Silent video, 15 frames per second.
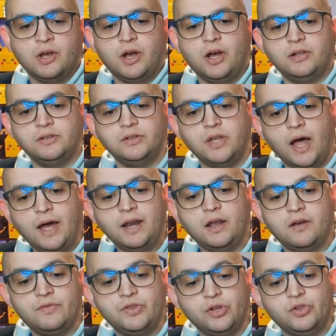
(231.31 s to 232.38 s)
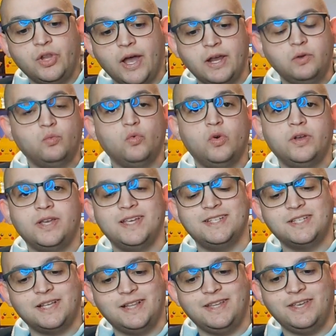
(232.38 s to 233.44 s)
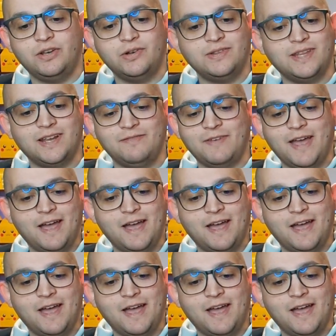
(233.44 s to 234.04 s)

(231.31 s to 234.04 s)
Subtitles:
A lot of the line work is cleaner than I've